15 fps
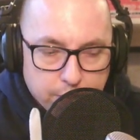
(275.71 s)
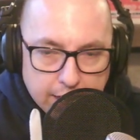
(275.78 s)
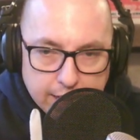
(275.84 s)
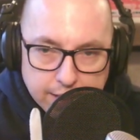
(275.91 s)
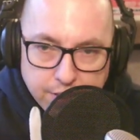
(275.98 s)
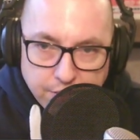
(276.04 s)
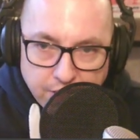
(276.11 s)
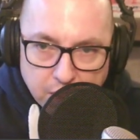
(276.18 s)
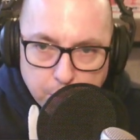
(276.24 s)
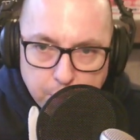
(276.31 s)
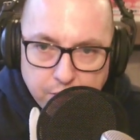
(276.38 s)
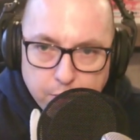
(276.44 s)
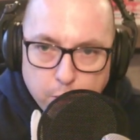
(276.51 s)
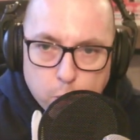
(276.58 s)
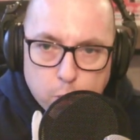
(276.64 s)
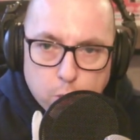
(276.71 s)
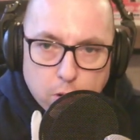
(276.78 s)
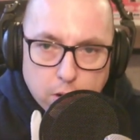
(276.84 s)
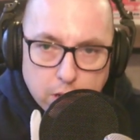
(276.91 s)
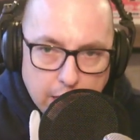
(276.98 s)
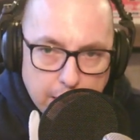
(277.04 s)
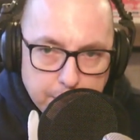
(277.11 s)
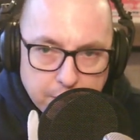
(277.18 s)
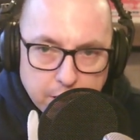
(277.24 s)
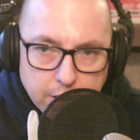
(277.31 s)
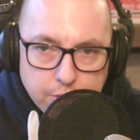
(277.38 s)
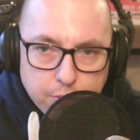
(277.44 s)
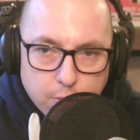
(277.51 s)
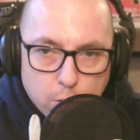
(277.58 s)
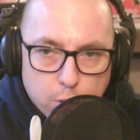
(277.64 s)
like a development folder or a
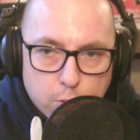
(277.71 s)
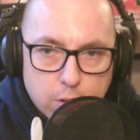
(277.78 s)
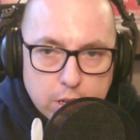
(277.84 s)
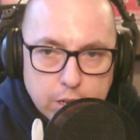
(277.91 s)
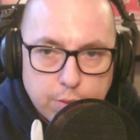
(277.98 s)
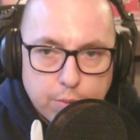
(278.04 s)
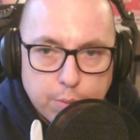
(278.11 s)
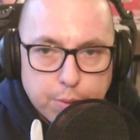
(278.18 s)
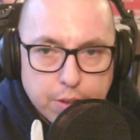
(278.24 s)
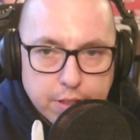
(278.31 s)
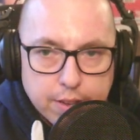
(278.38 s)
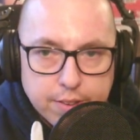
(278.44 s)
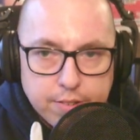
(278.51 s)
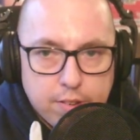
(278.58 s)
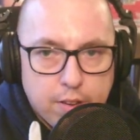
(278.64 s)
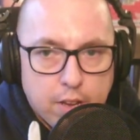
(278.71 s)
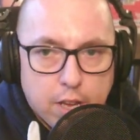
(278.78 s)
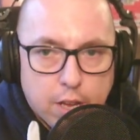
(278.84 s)
libraries folder, where you would put this.